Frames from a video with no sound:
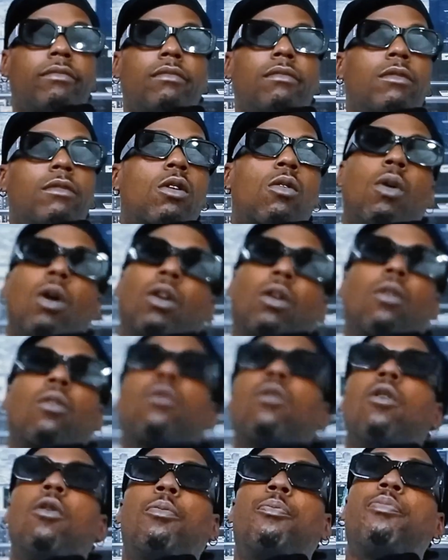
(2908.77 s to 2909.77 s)
quote
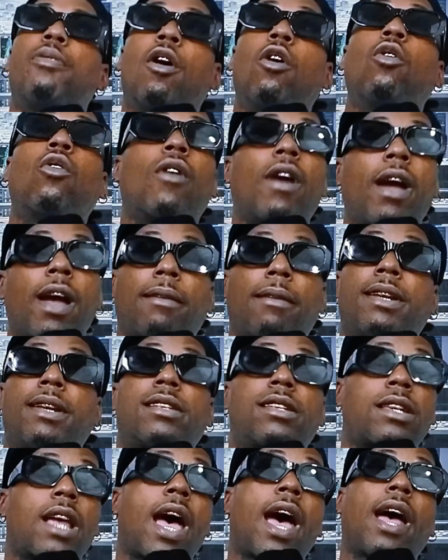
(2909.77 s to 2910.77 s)
unquote programmed
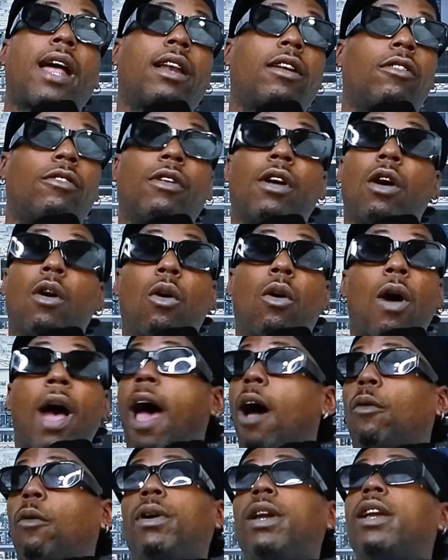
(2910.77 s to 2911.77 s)
inside of how
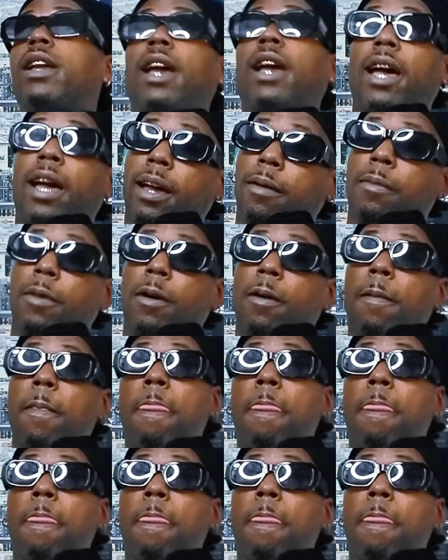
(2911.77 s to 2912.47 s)
we came up,